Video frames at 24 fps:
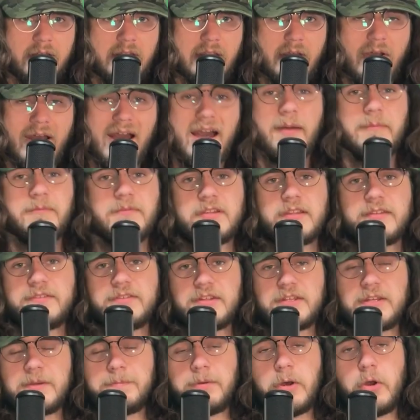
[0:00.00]
Now
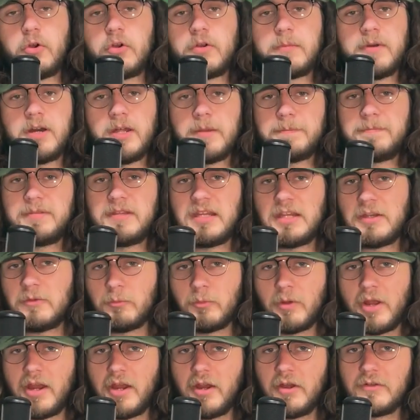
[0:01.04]
obviously a Pokemon
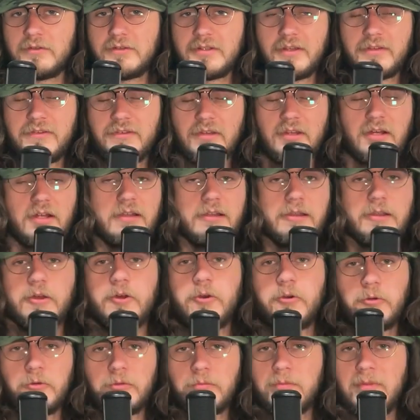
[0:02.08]
being rare doesn't
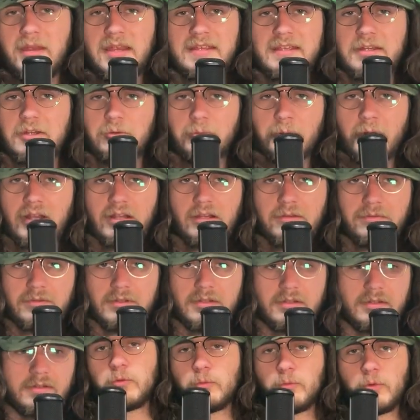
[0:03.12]
alone make it
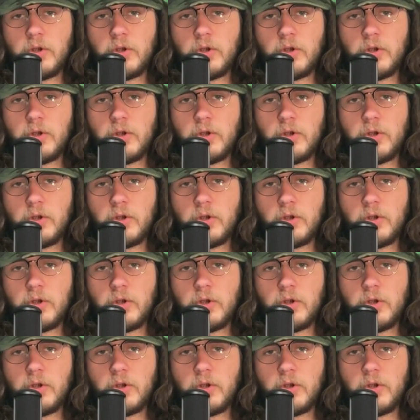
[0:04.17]
irrelevant.